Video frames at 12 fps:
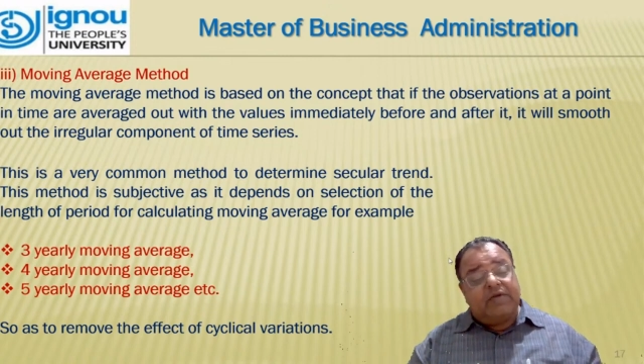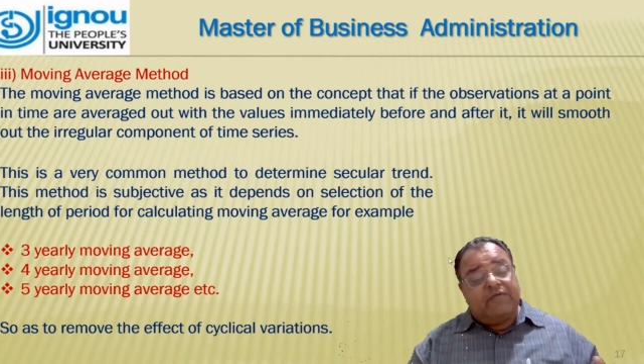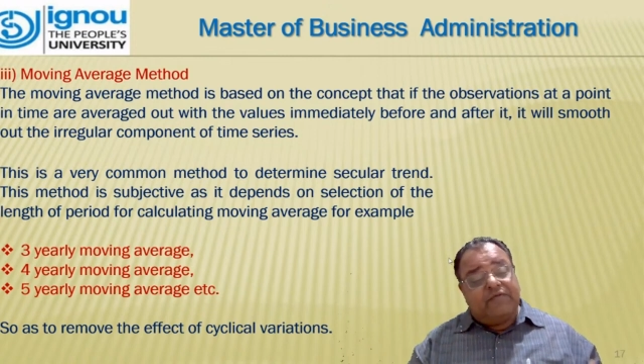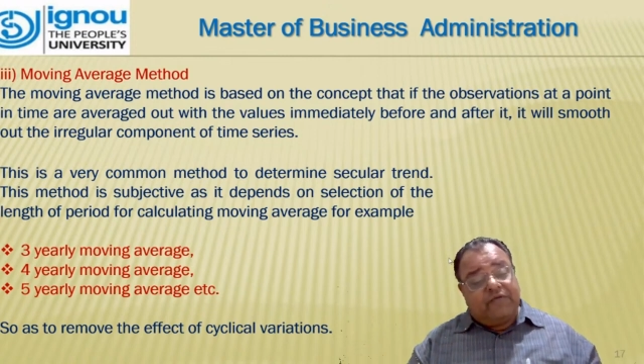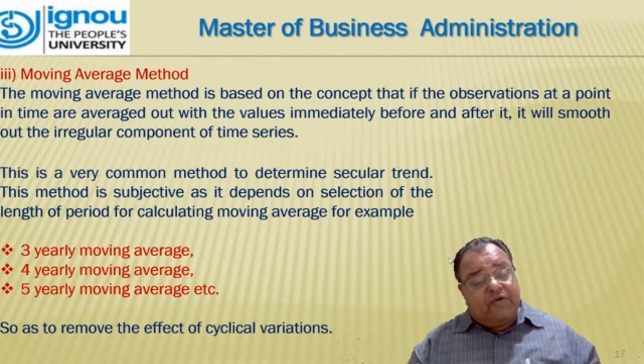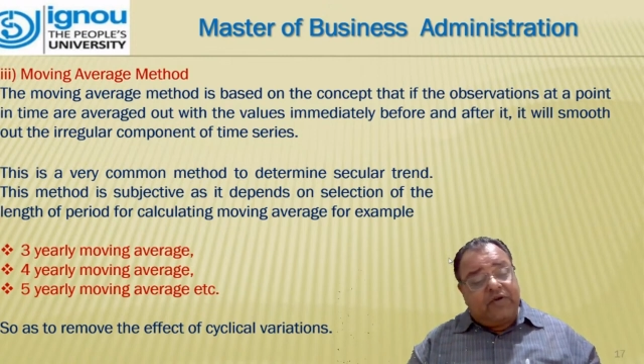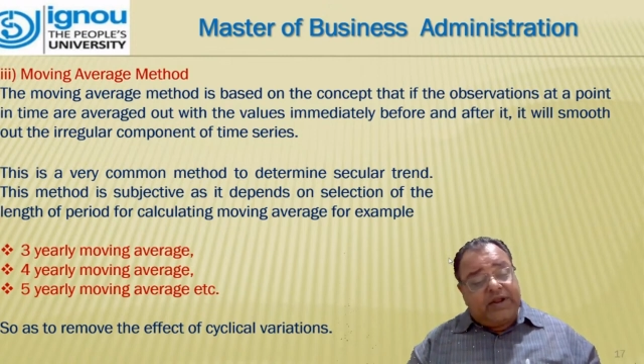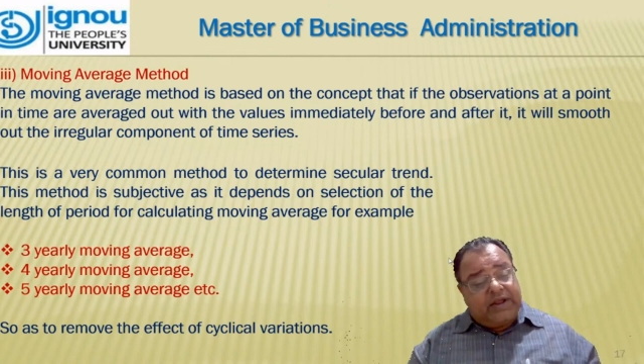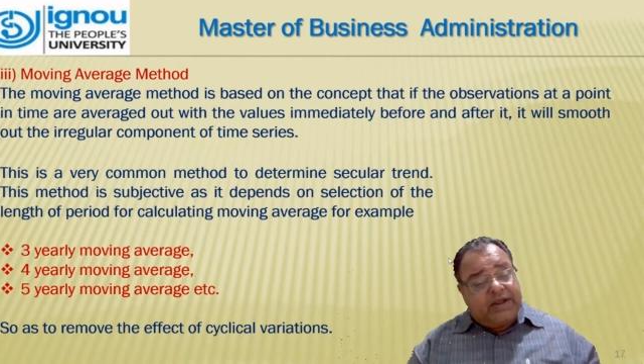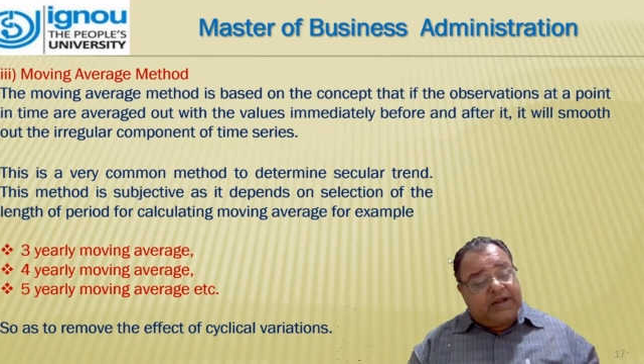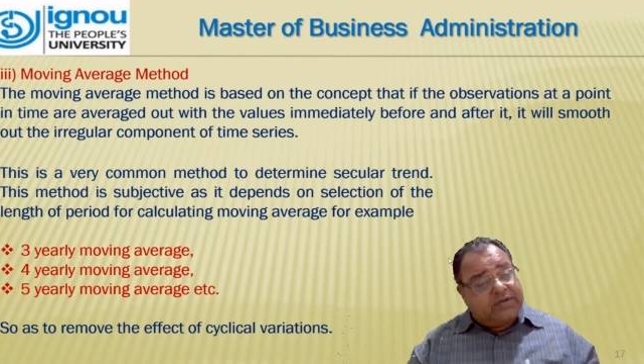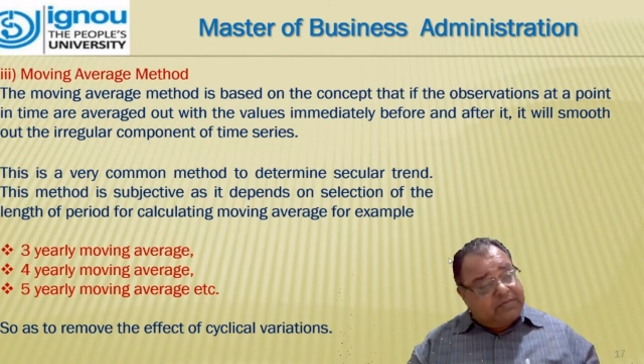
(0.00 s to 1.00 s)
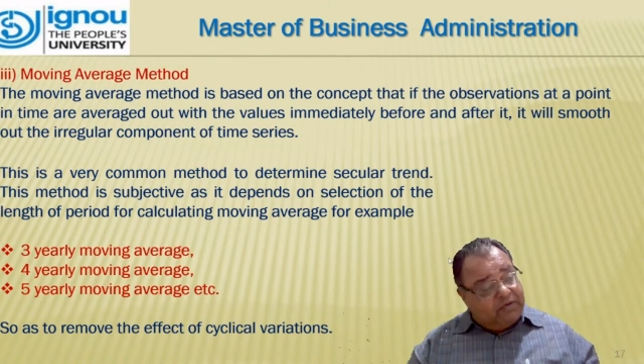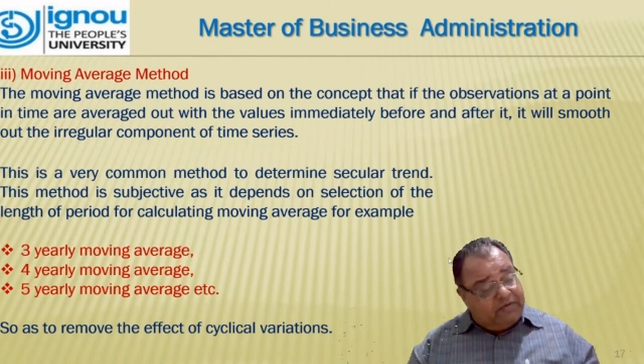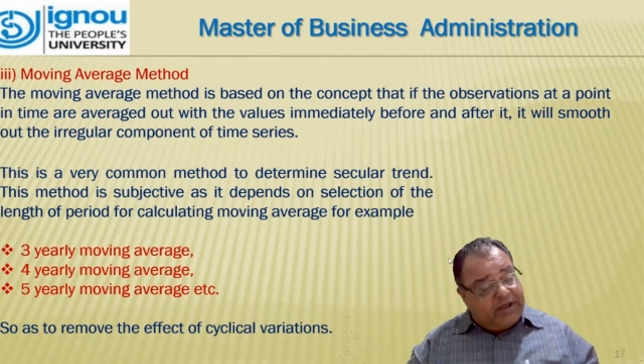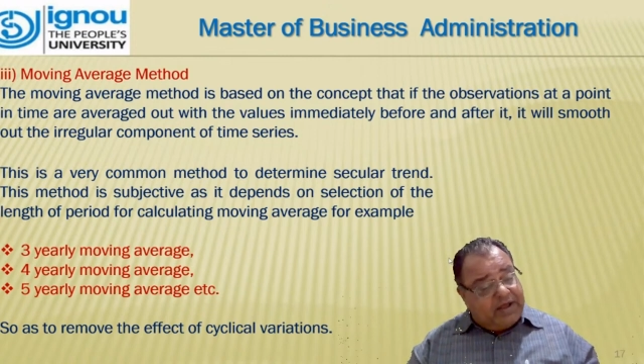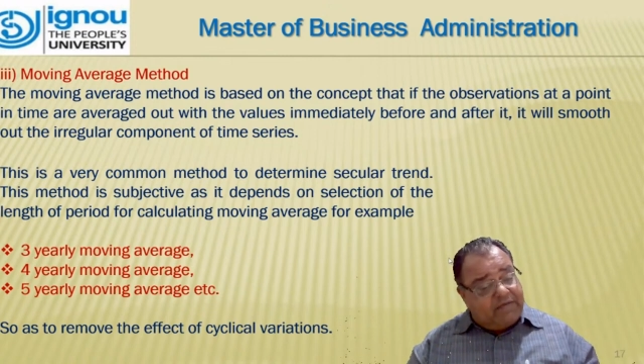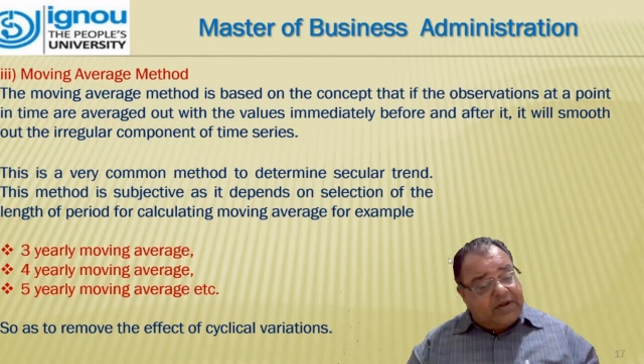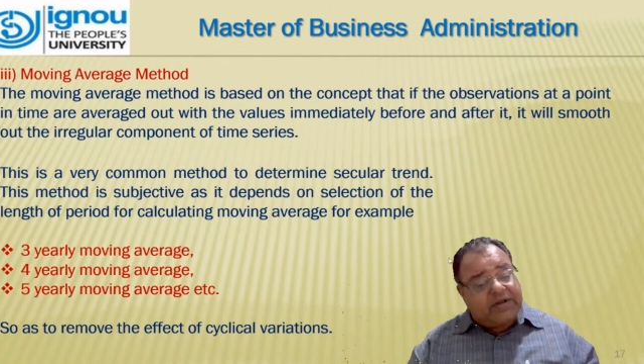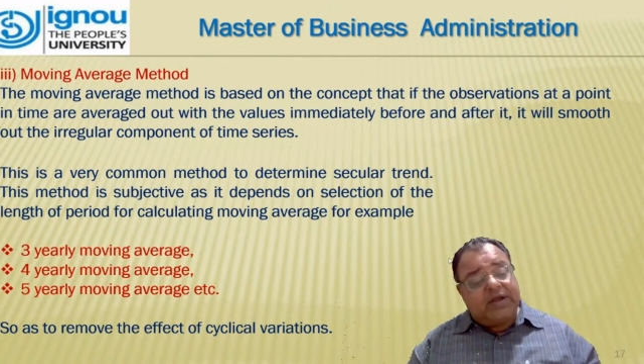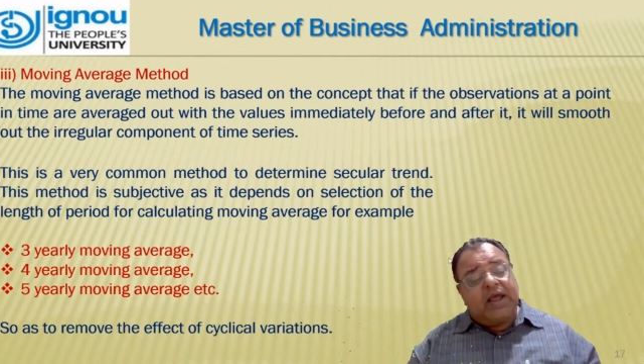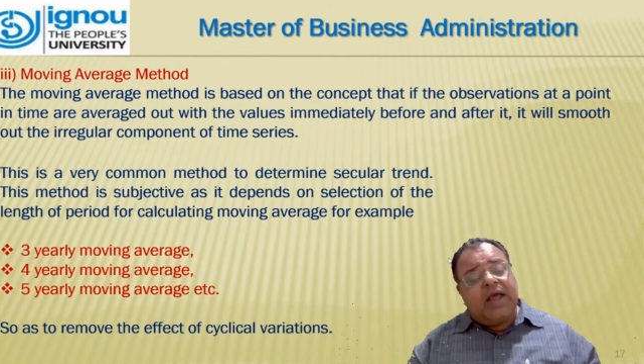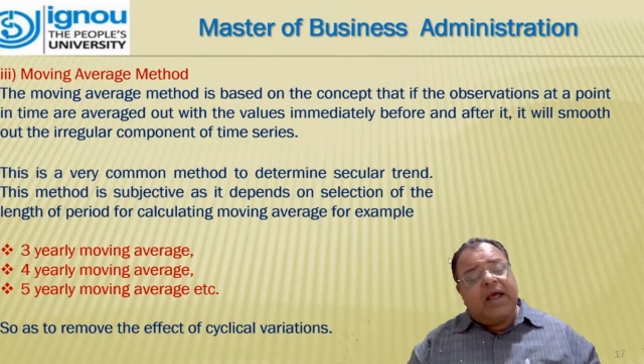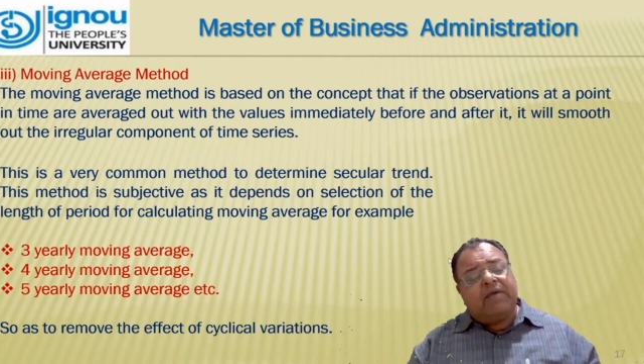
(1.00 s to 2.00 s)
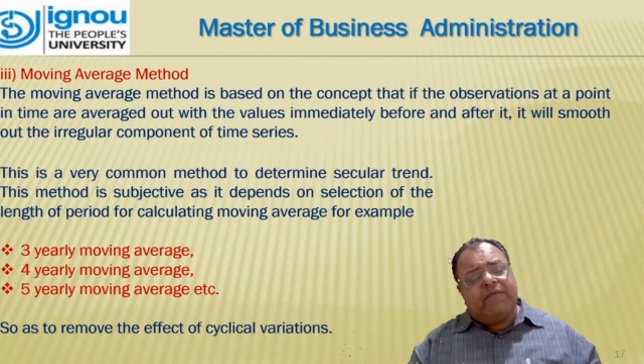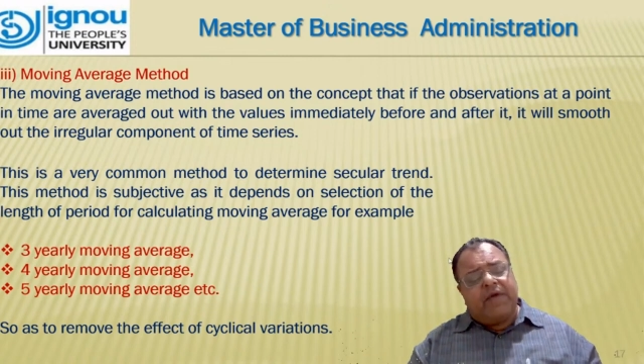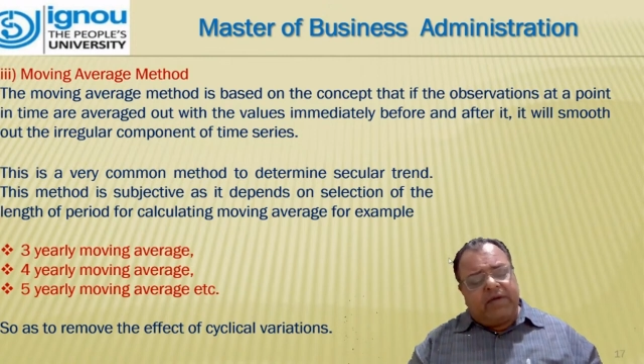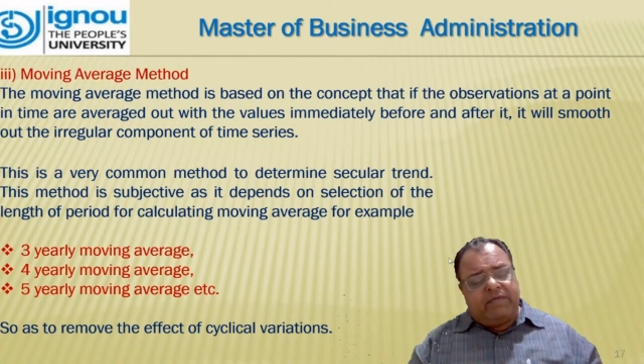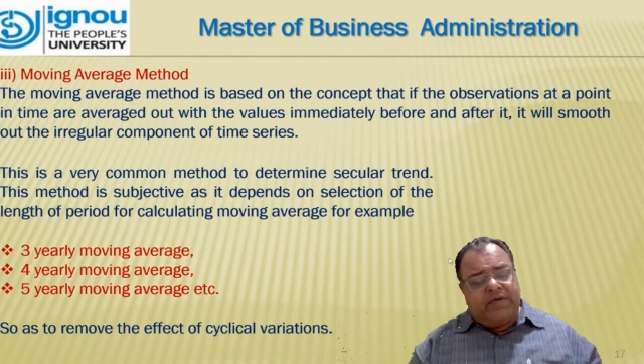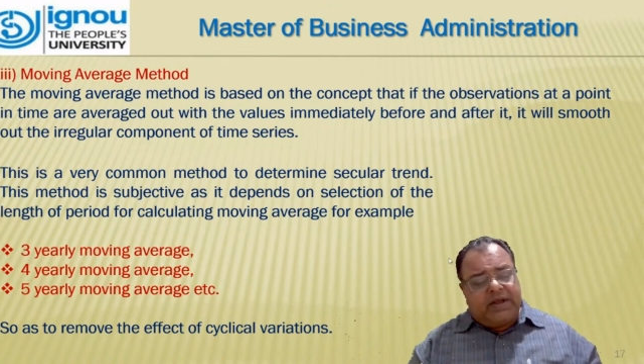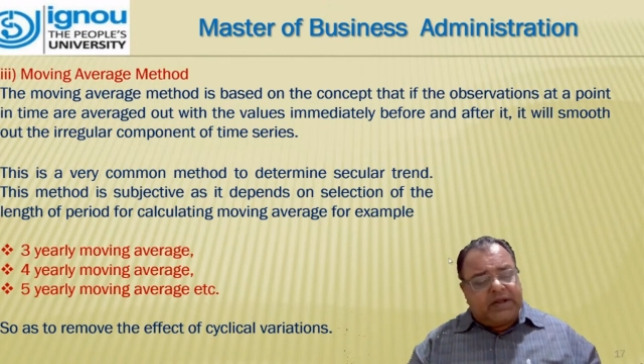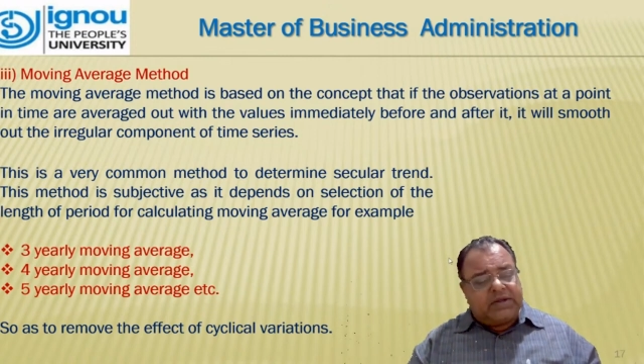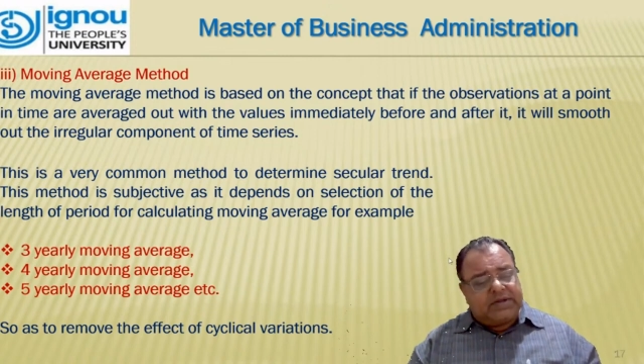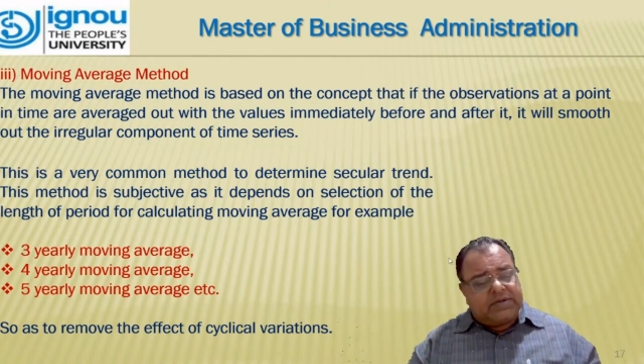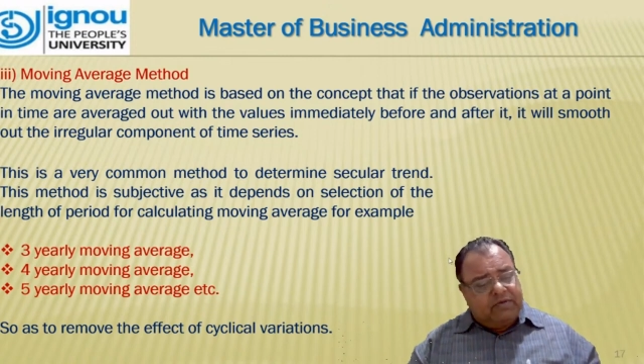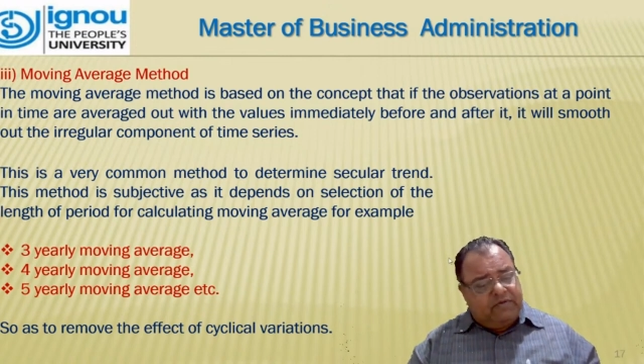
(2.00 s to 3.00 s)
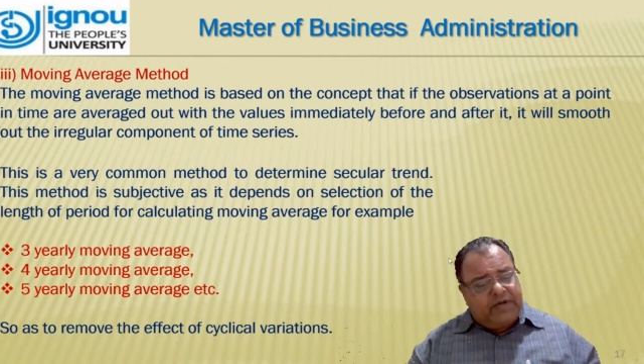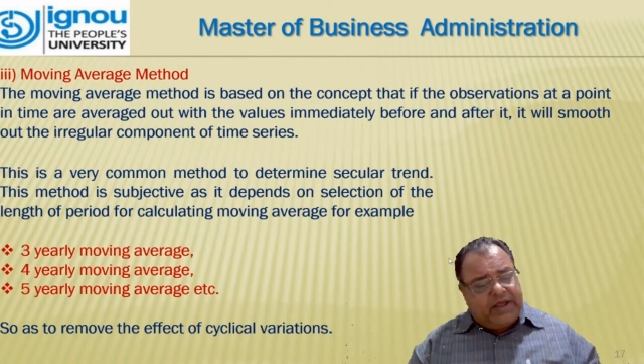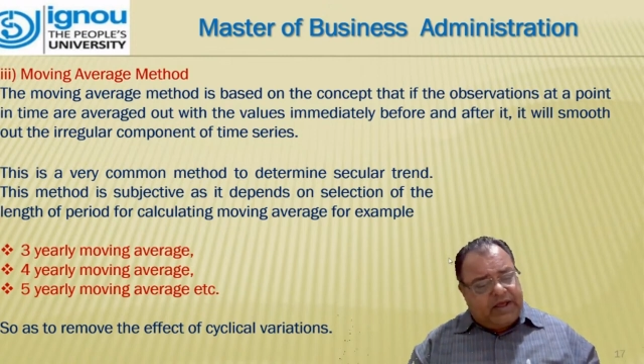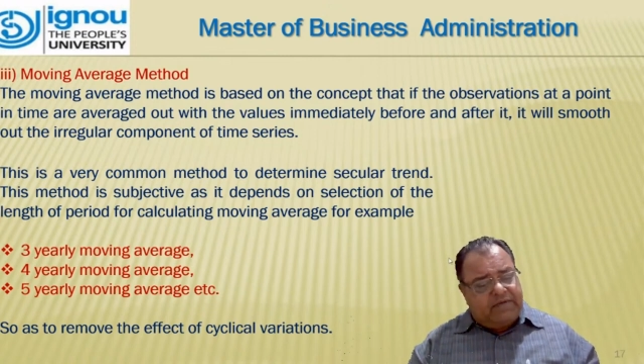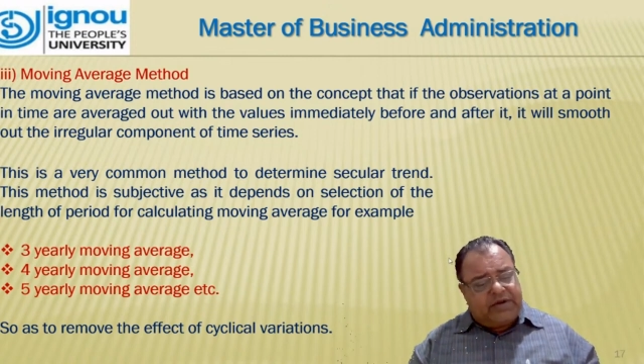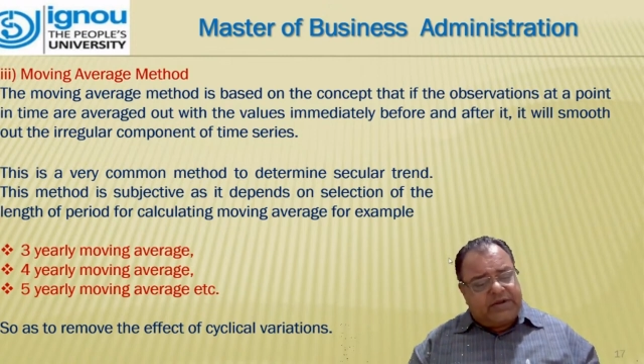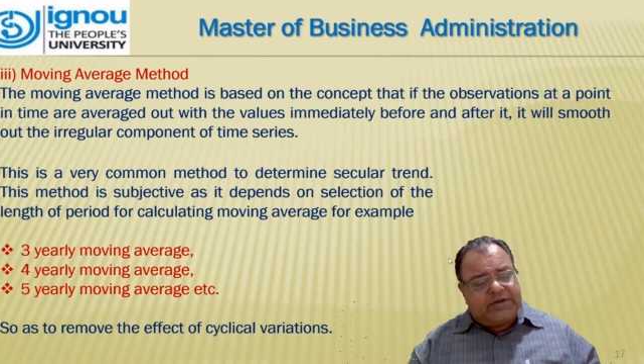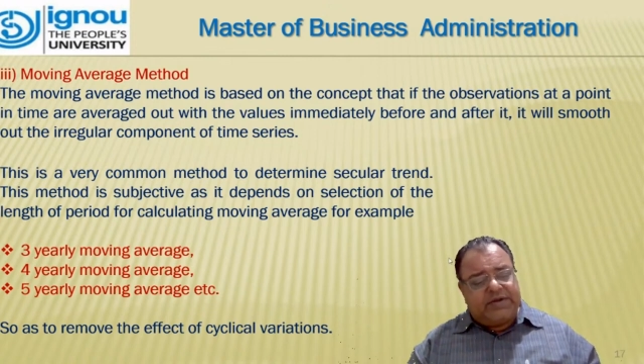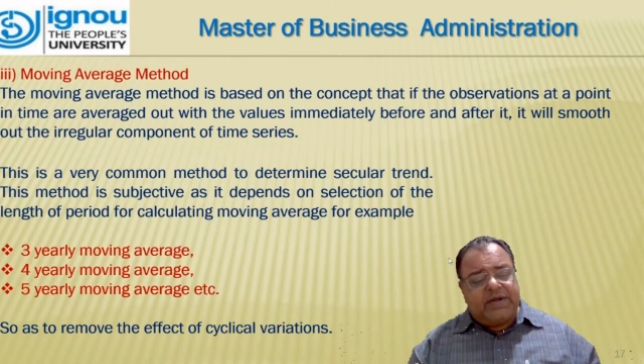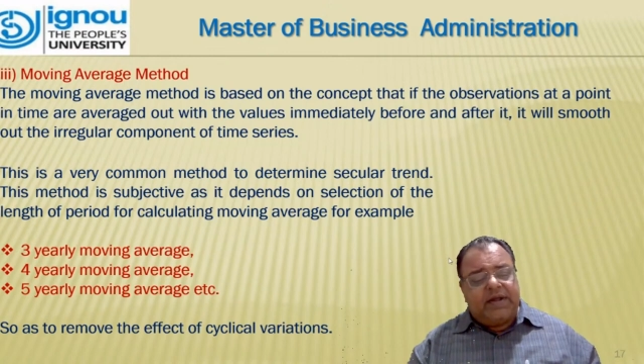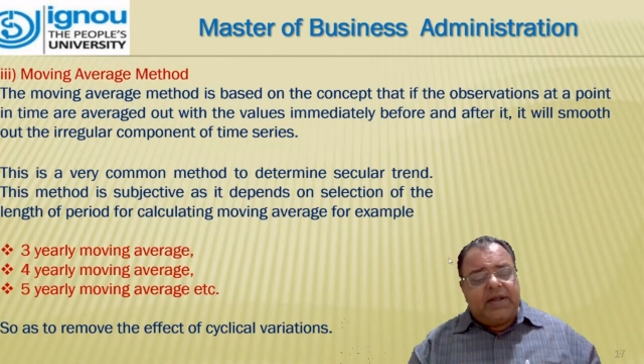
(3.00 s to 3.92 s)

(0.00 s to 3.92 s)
4 years moving average, 5 years moving average.